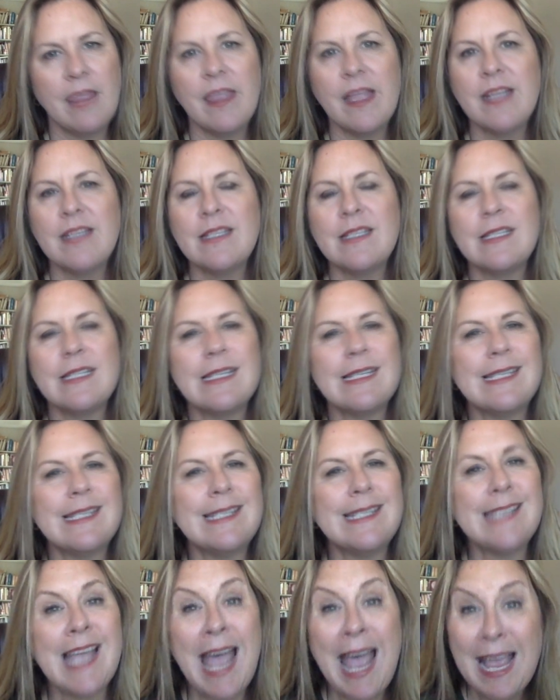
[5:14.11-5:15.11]
That's
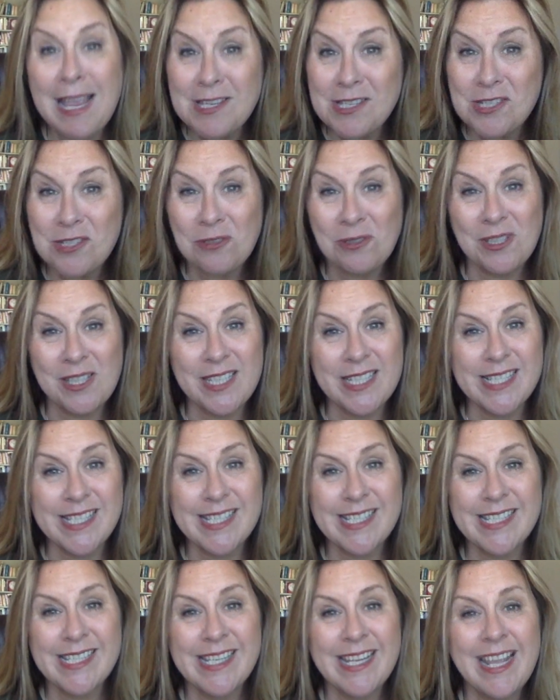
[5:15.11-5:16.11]

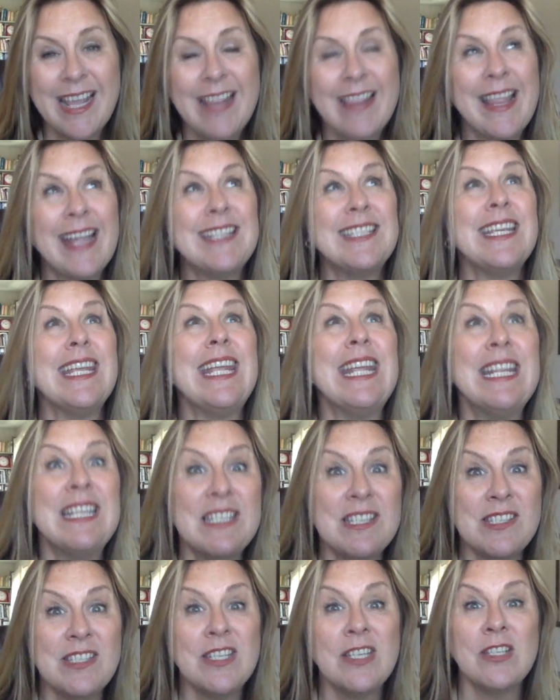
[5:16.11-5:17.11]
disastrous. That's
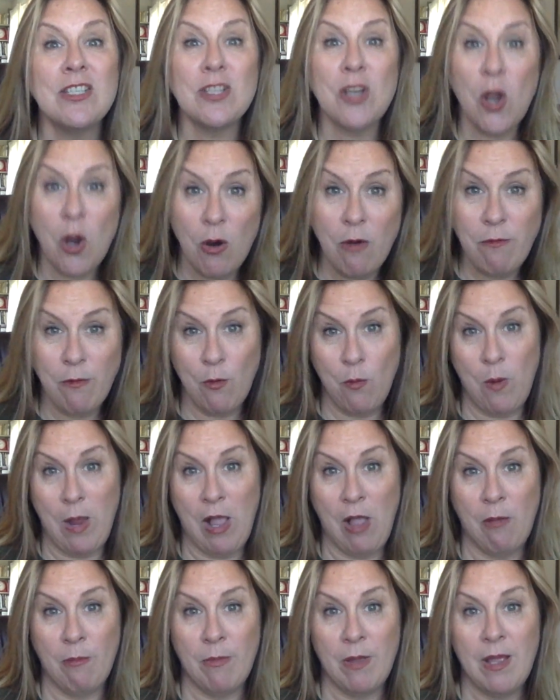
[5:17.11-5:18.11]
instant
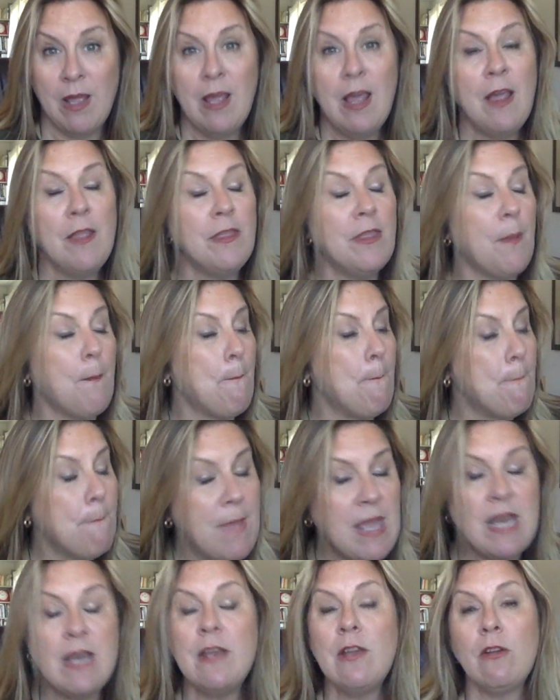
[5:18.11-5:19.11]
overwhelm. The
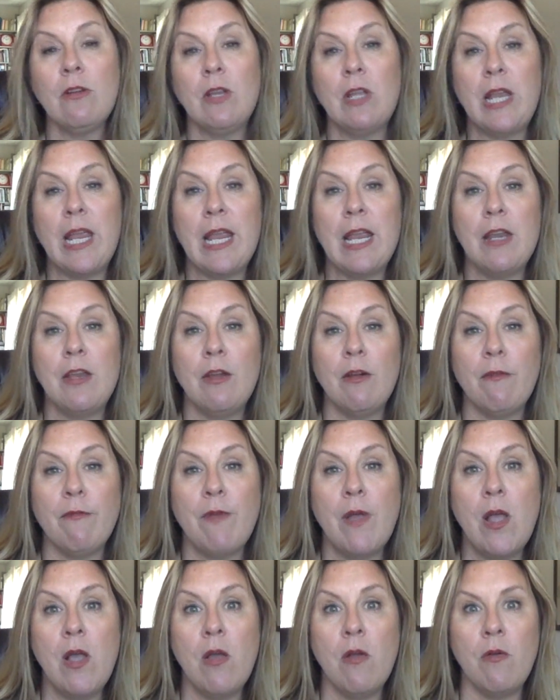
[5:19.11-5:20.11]
minute you're looking at your
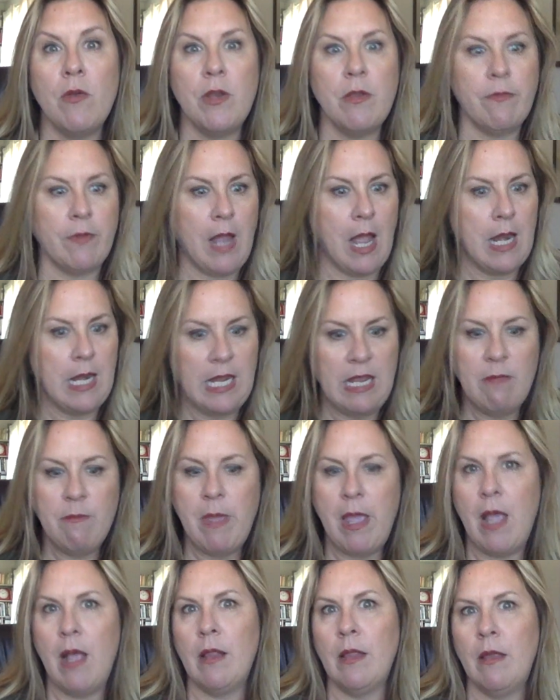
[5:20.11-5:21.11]
phone, you've got
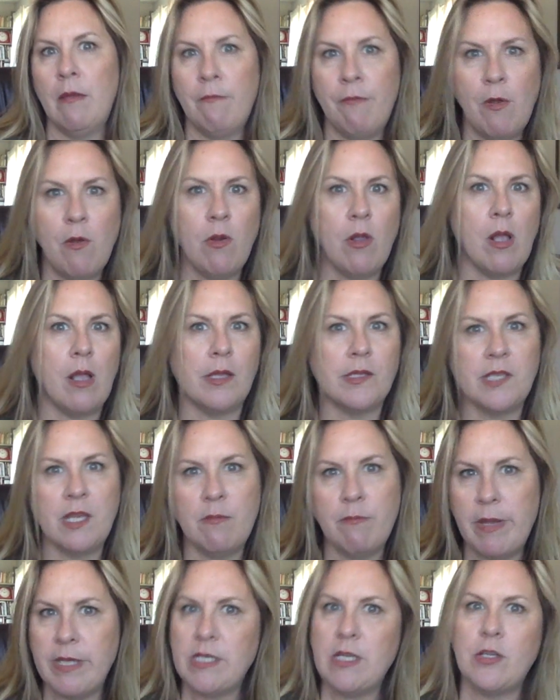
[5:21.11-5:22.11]
email and phone calls
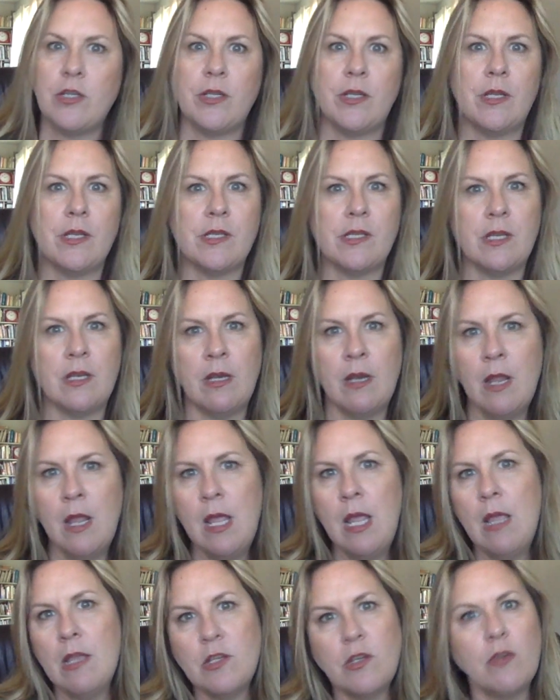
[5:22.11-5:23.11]
and messages and
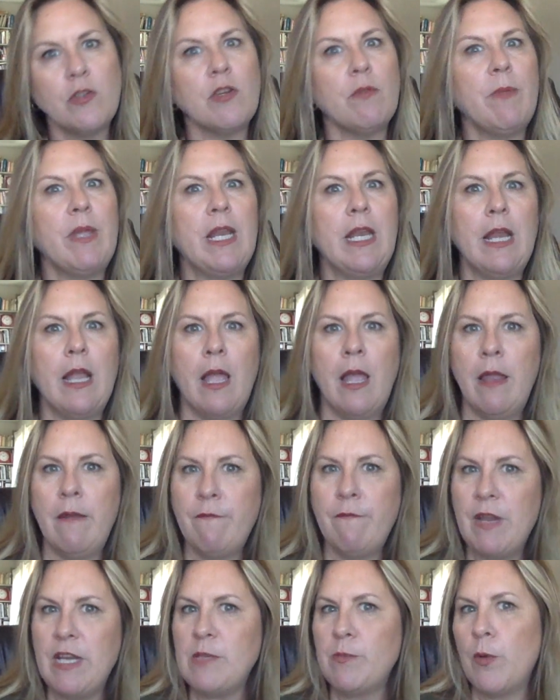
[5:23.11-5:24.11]
social media
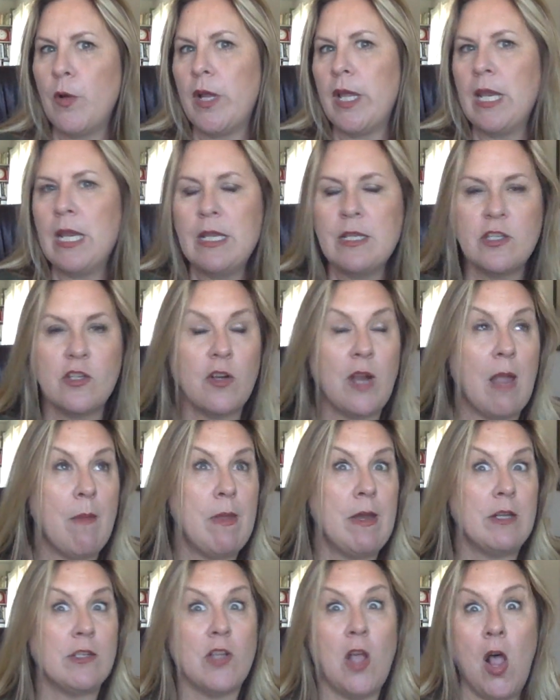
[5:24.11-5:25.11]
and Facebook and Instagram,
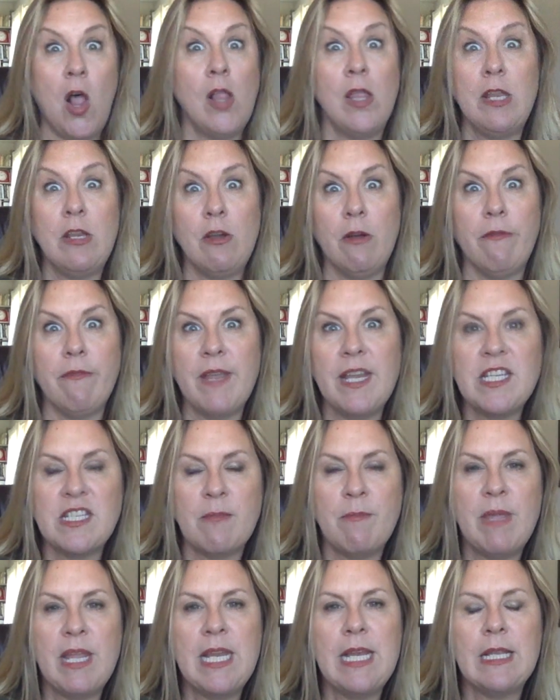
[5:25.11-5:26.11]
and it's all in your face
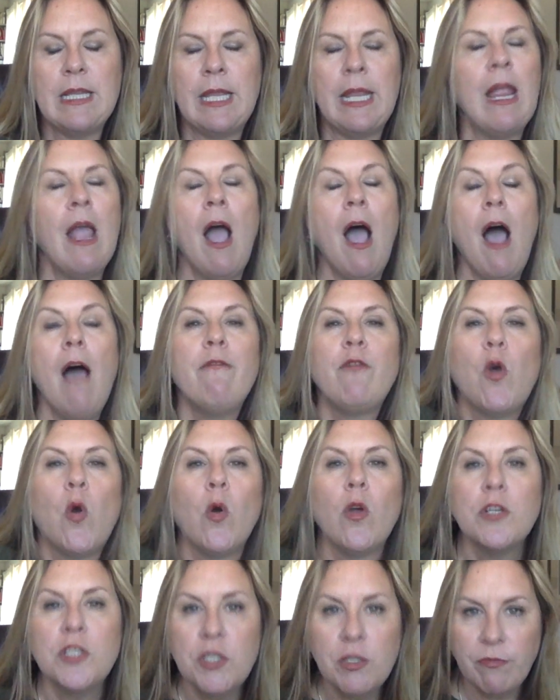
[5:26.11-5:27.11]
immediately. Of
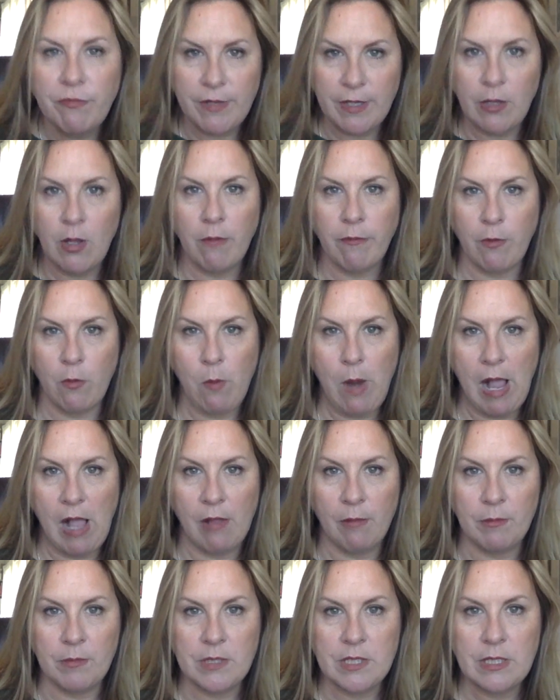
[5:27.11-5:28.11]
course, you feel
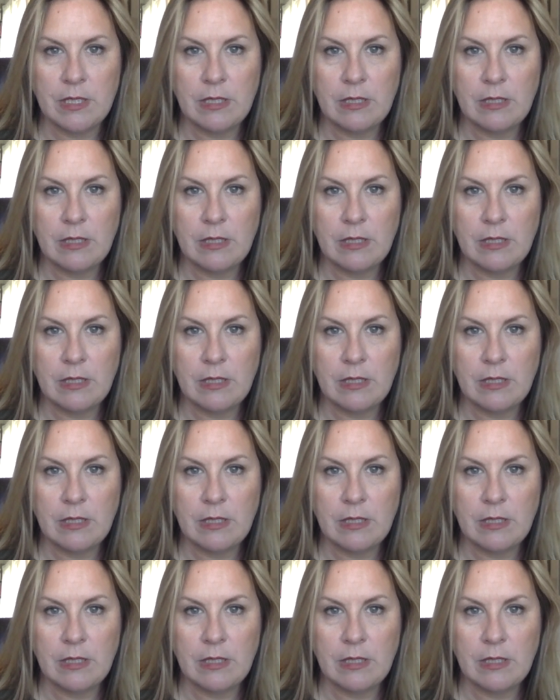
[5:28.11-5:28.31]
overwhelmed.